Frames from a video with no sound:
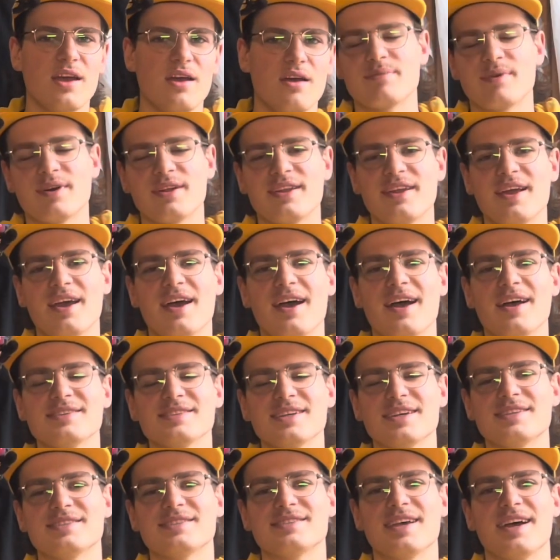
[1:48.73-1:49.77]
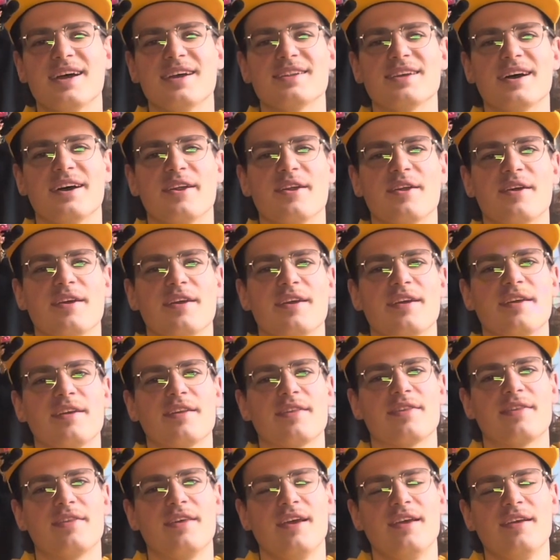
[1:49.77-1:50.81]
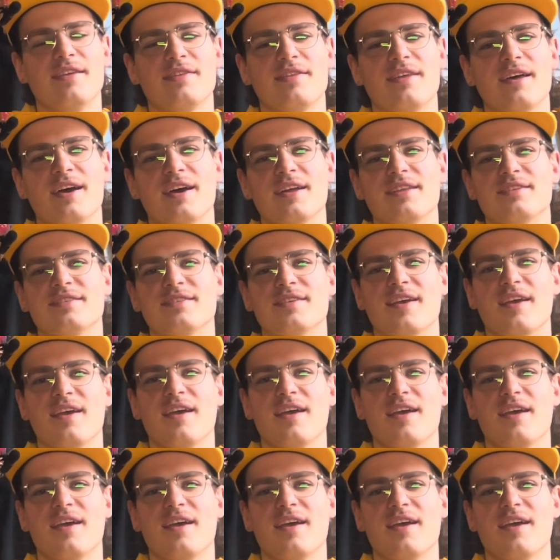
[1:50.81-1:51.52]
But yeah, as I said, I think that